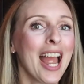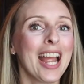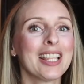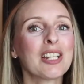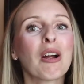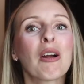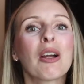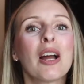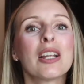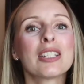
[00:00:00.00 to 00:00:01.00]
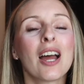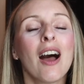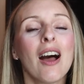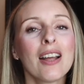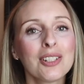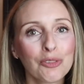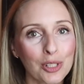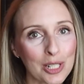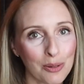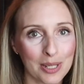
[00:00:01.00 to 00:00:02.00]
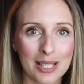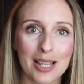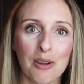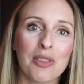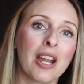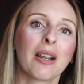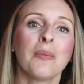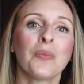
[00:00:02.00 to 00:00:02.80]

and there are a ton of resources out there.